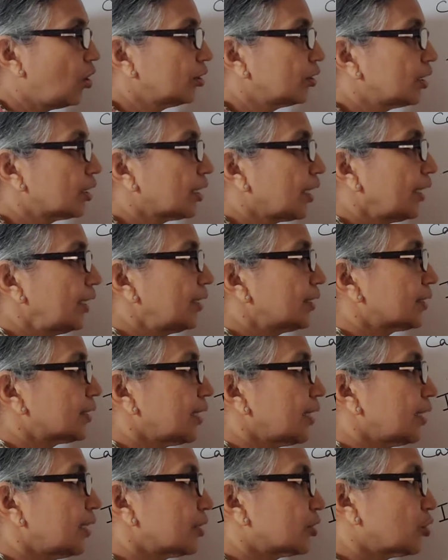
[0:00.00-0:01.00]
on the right
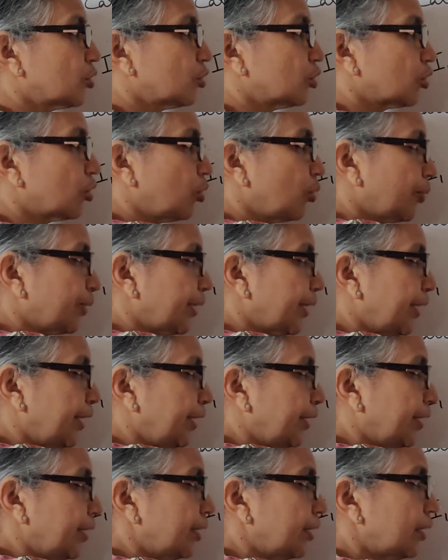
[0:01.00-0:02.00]
side it's going to go
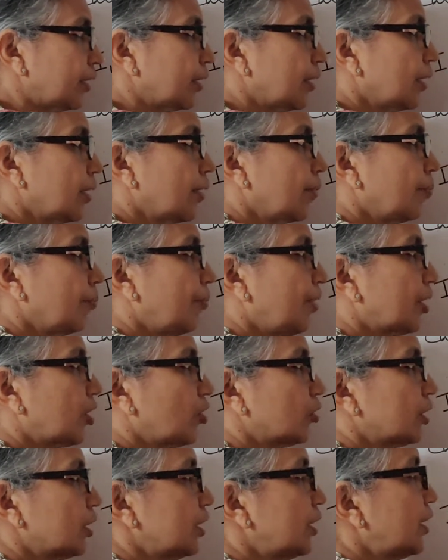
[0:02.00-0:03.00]
in, but
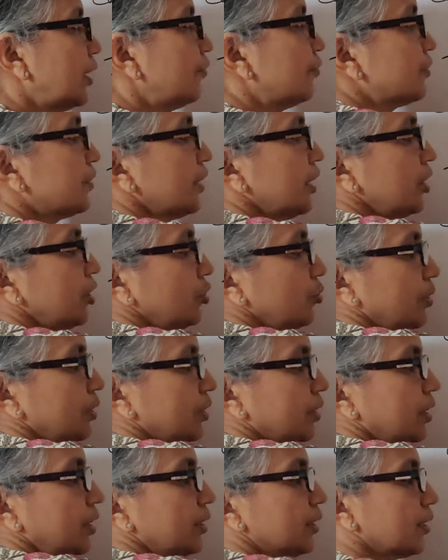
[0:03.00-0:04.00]
on the left side you
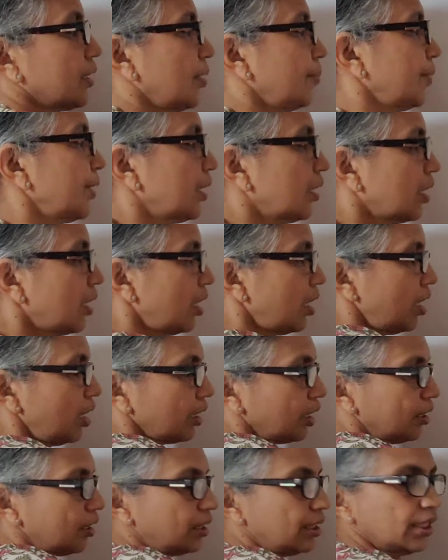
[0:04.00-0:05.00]
will see it's coming,
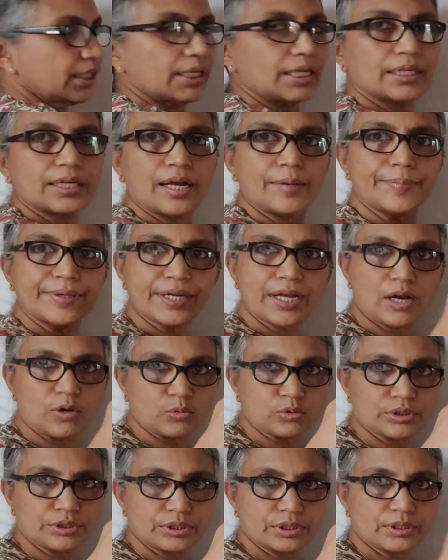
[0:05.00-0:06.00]
curling and coming
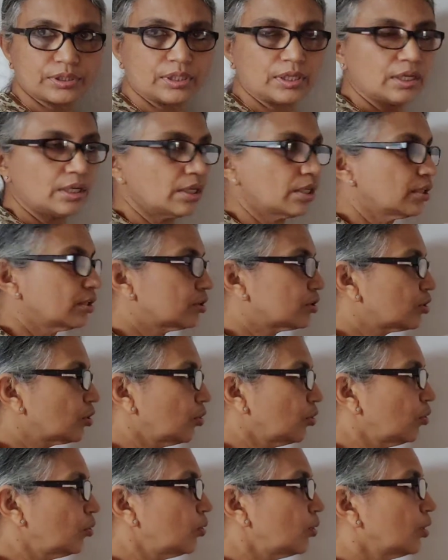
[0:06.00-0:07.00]
out.
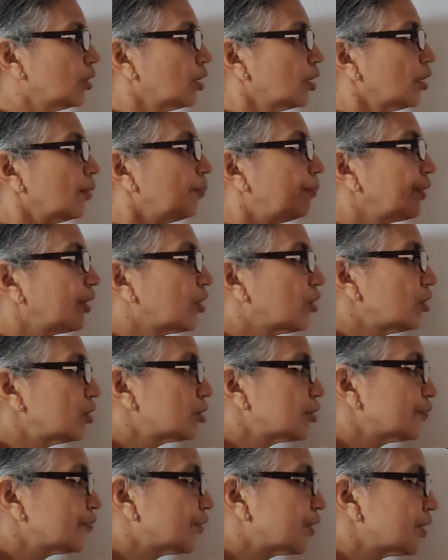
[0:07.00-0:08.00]
So
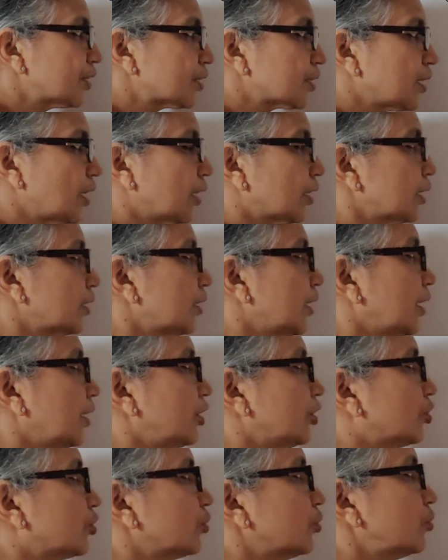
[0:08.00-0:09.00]
because of this current
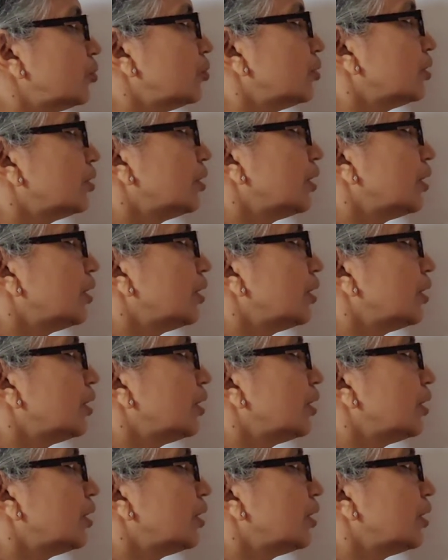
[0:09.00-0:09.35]
I2,